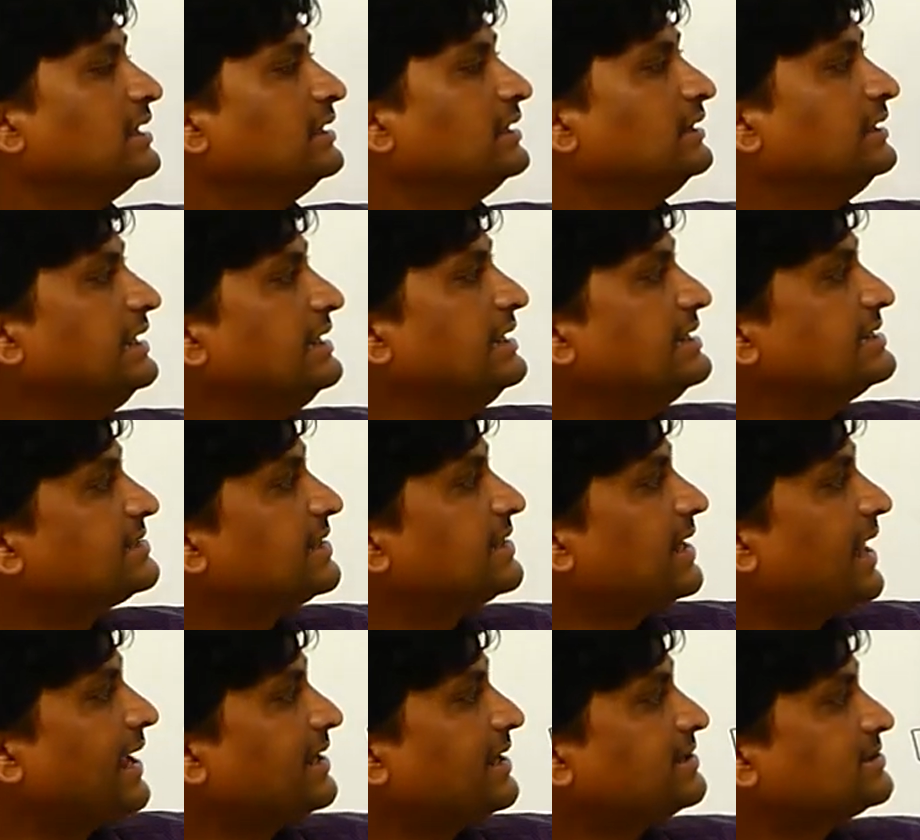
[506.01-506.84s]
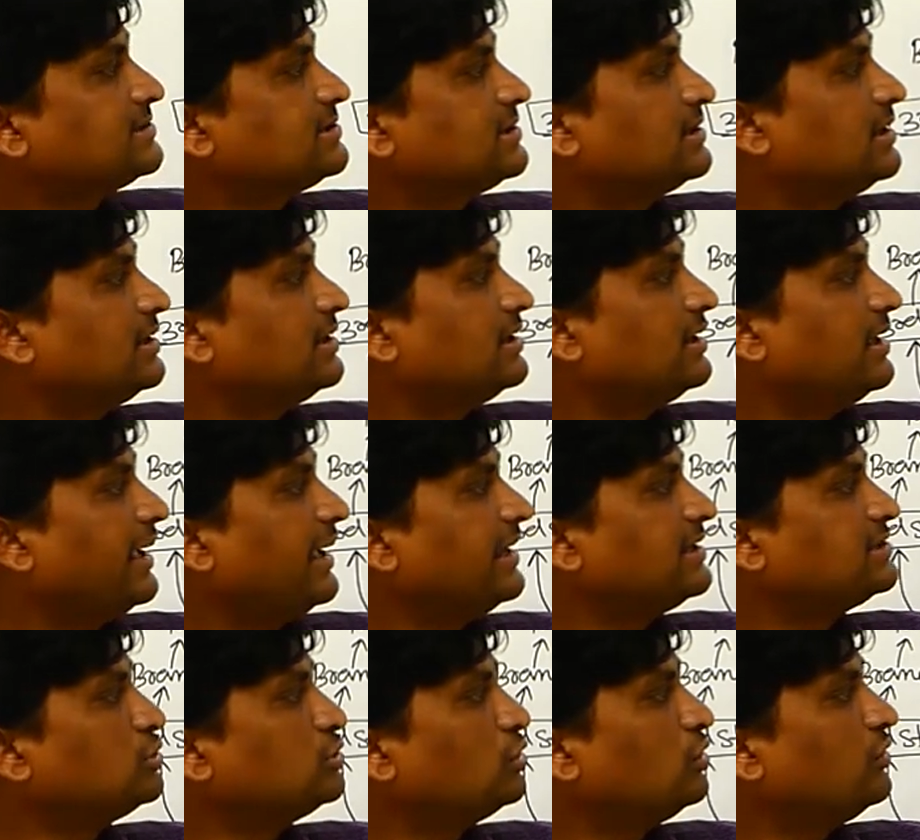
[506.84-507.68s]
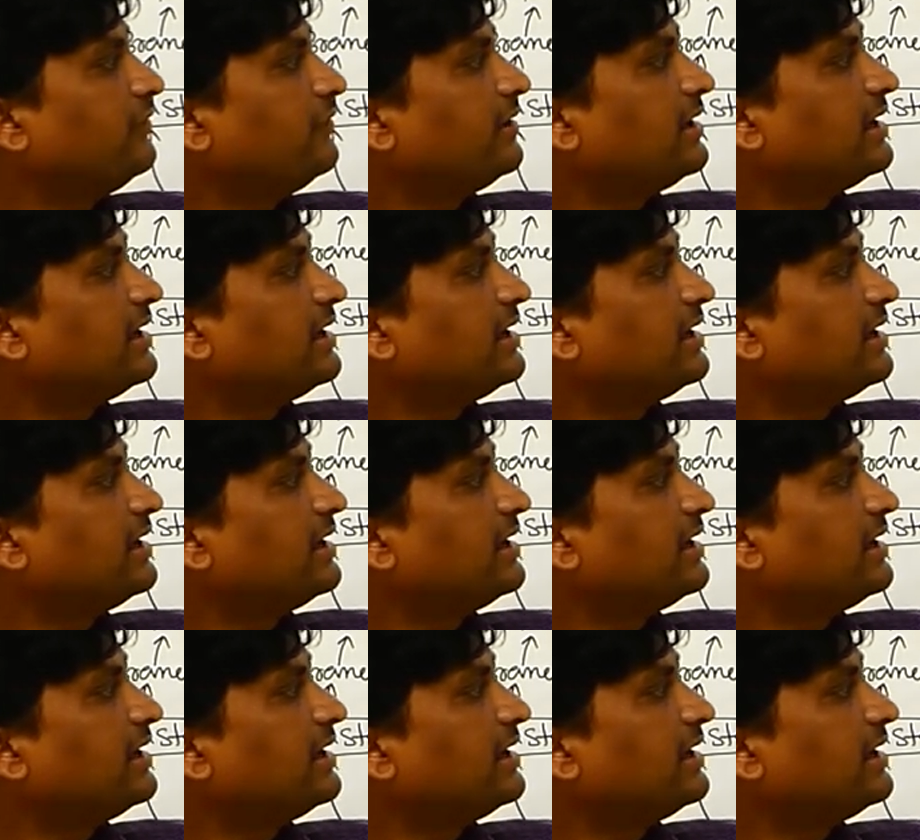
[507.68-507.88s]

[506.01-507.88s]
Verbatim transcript: These lakhs eggs are